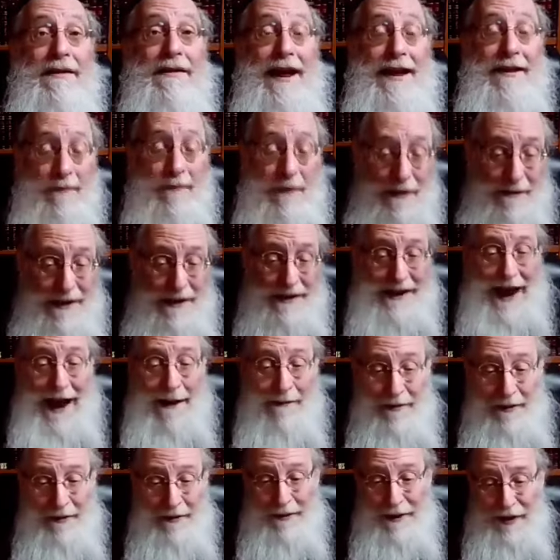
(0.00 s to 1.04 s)
Let's be
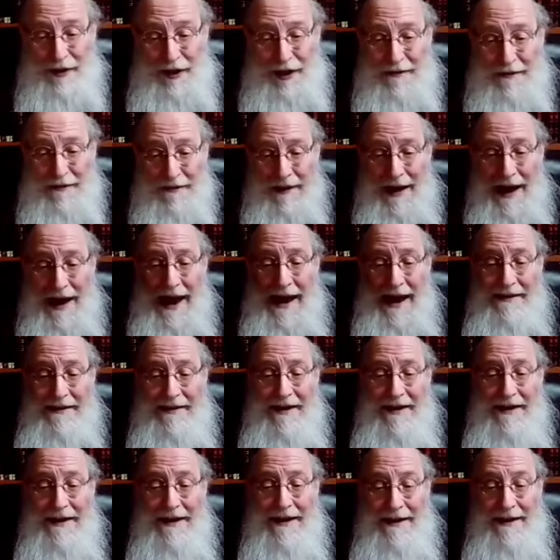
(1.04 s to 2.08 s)
metapel with him
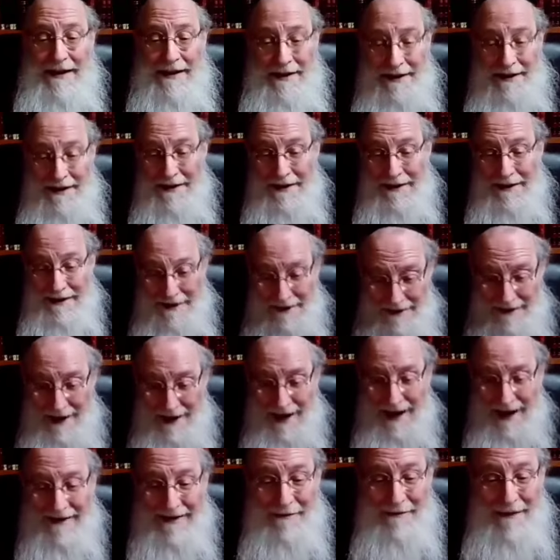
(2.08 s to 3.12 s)
as a
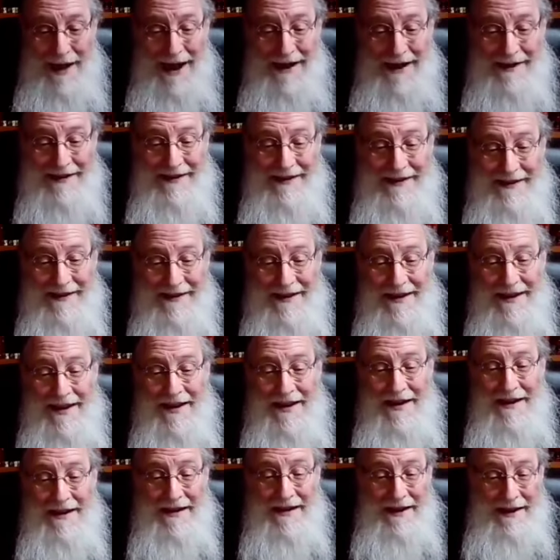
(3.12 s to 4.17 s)
as a mess.
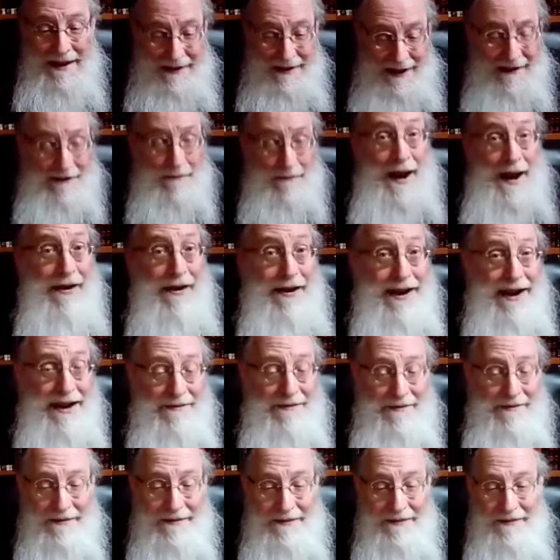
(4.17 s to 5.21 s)
Let's bury
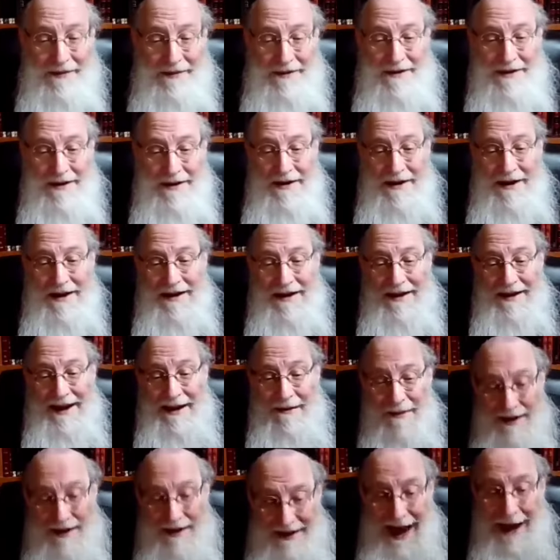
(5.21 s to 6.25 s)
him.
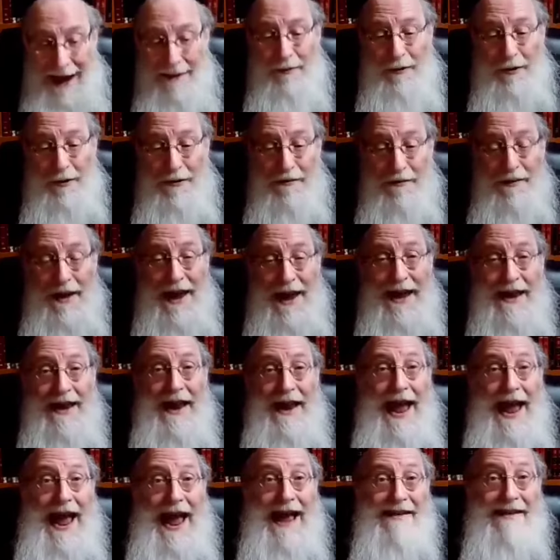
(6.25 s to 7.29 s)
He metaplun
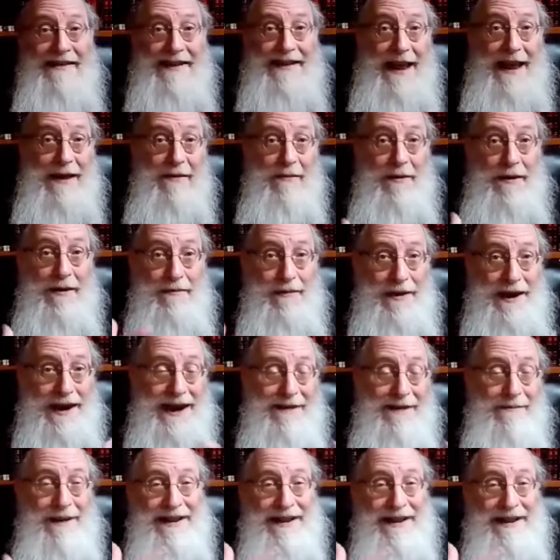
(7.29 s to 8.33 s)
bay, as they were
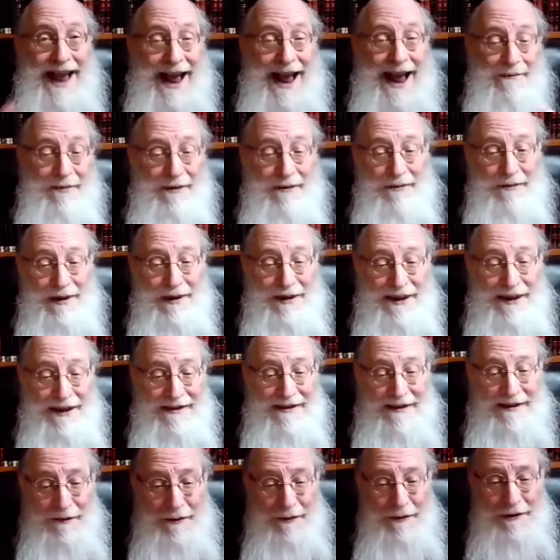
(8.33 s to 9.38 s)
being metapel with
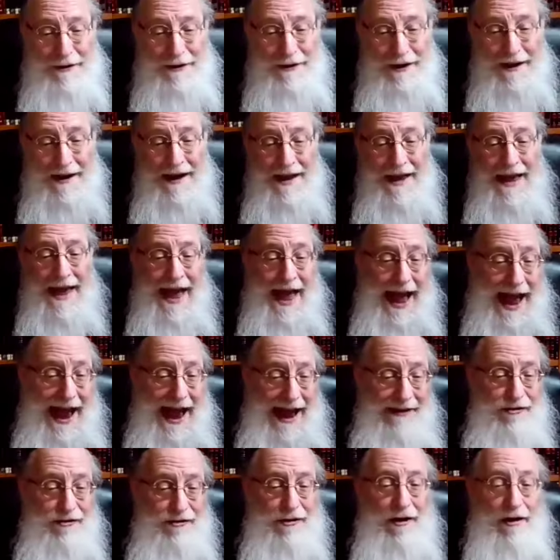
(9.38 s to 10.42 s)
his kvura,
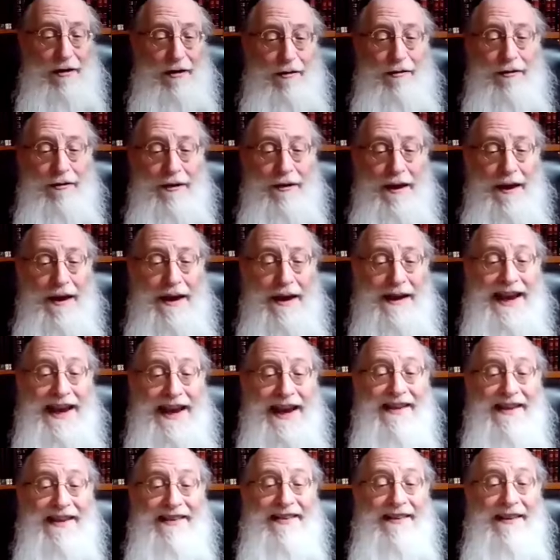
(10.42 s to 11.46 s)
ashkechun
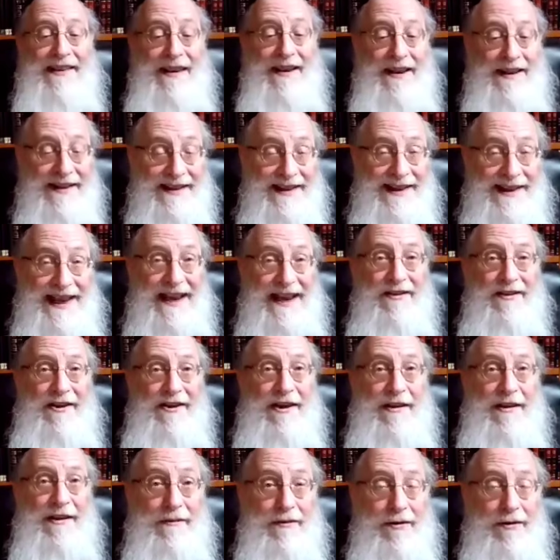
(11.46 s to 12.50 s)
kiss
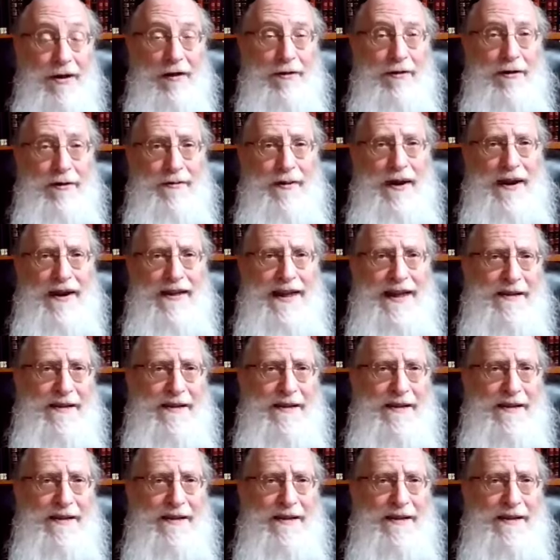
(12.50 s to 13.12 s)
dinin bay.